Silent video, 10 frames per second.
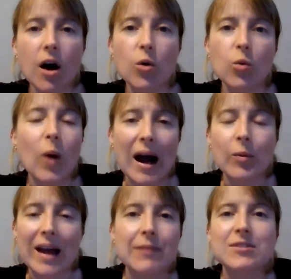oh,
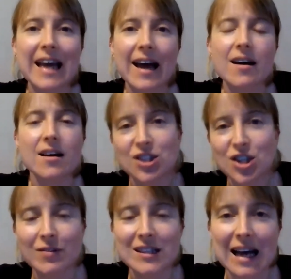wow, we have to get a
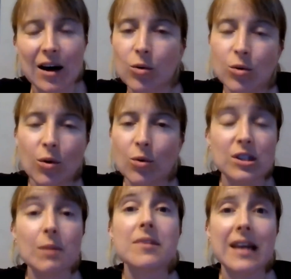service out or
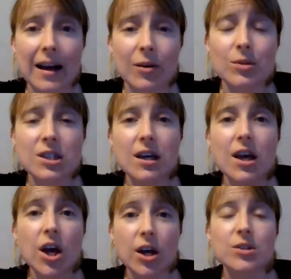something out.
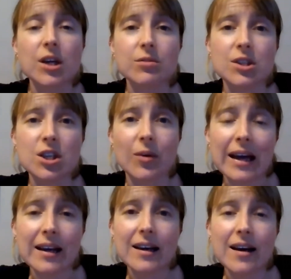Who's going to do
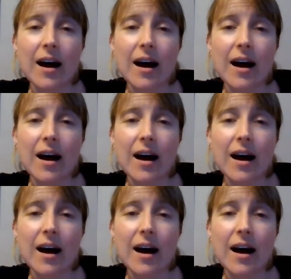it?